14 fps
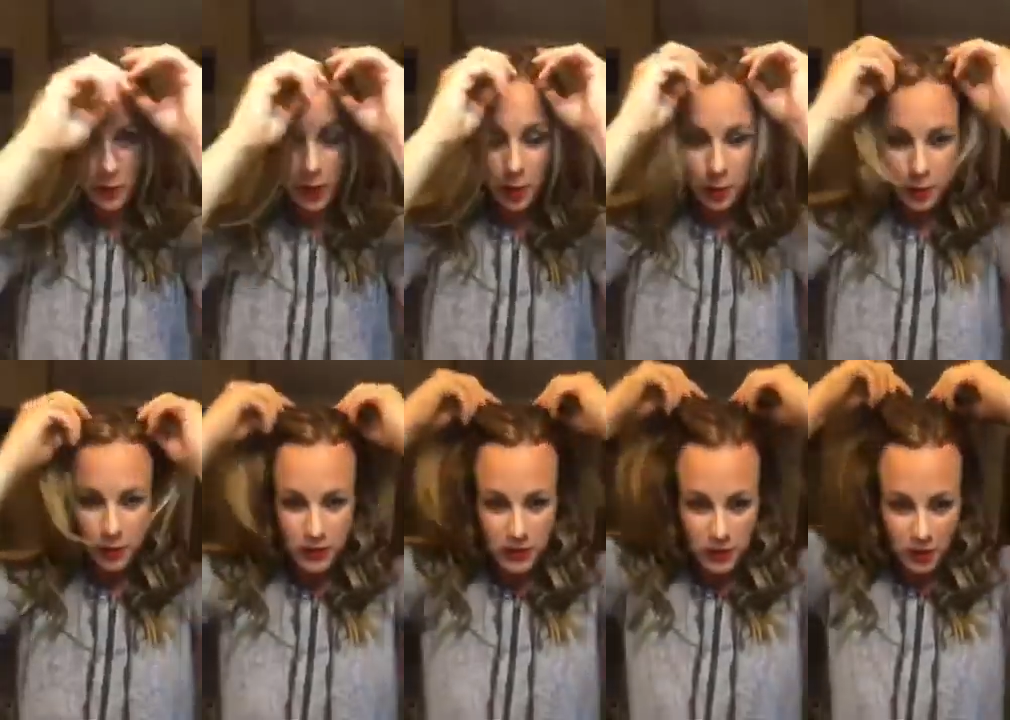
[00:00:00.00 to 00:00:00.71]
We're
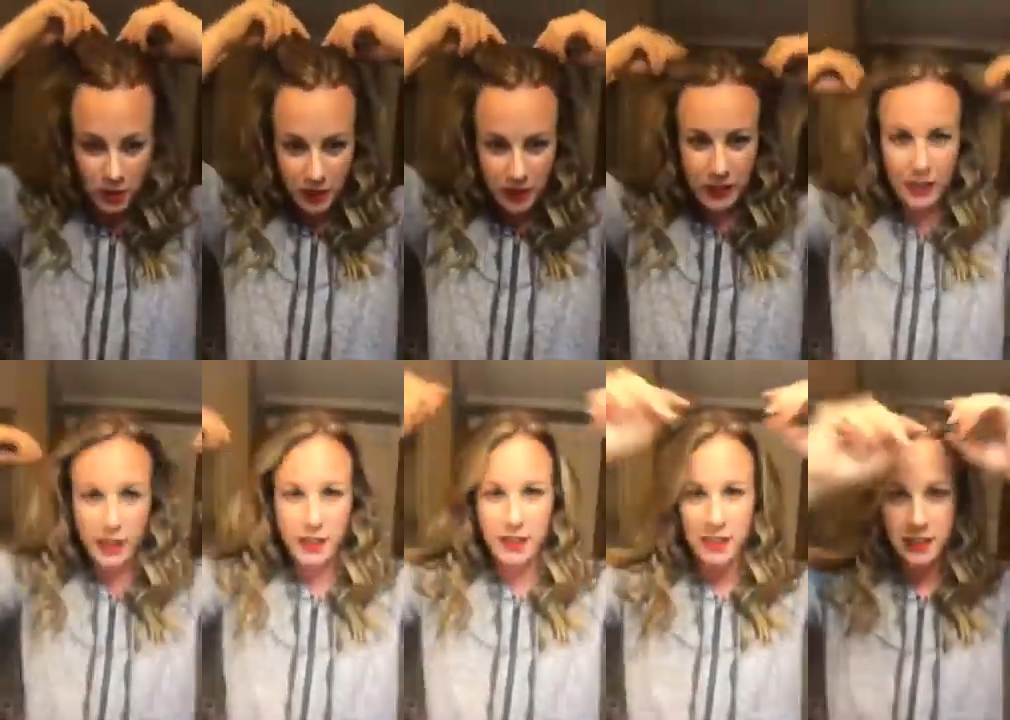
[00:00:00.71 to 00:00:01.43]
almost done,
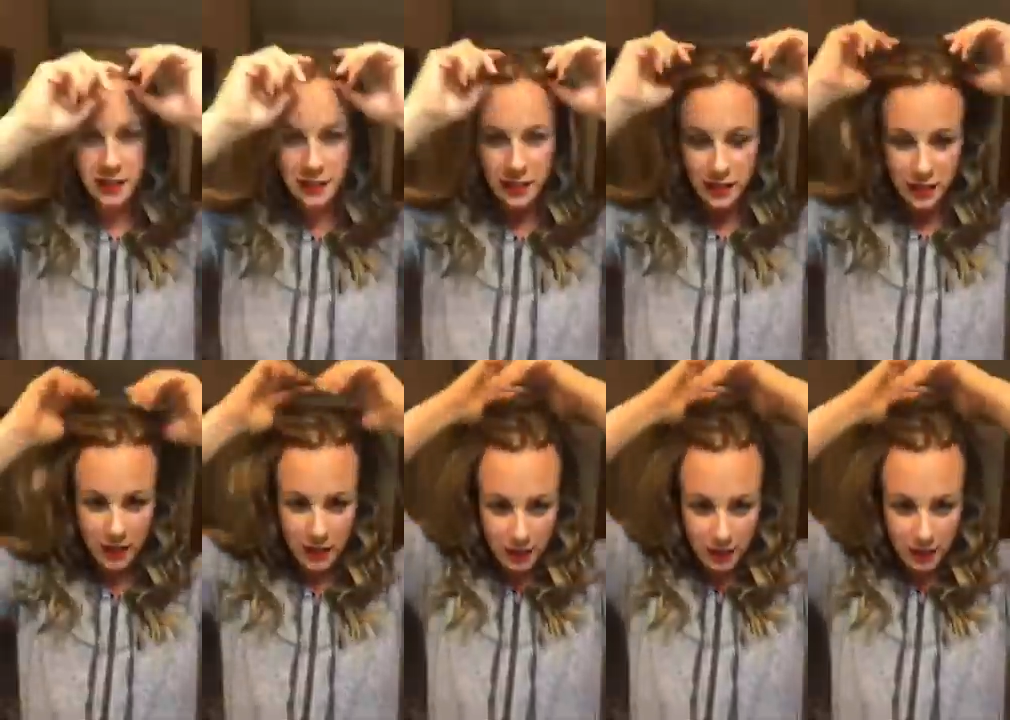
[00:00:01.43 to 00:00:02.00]
ladies.